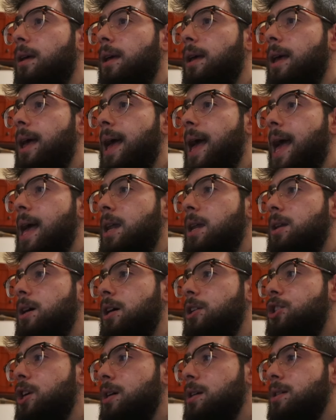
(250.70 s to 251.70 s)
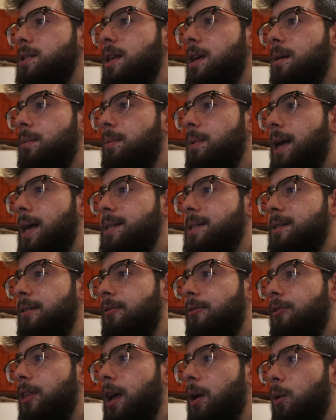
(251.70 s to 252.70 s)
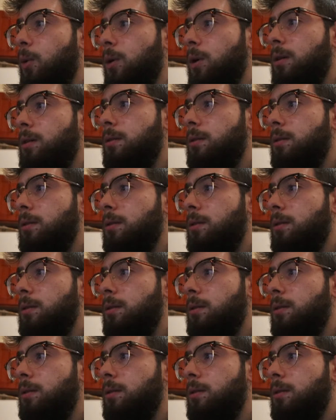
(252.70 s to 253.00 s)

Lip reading: and adjust them as if they were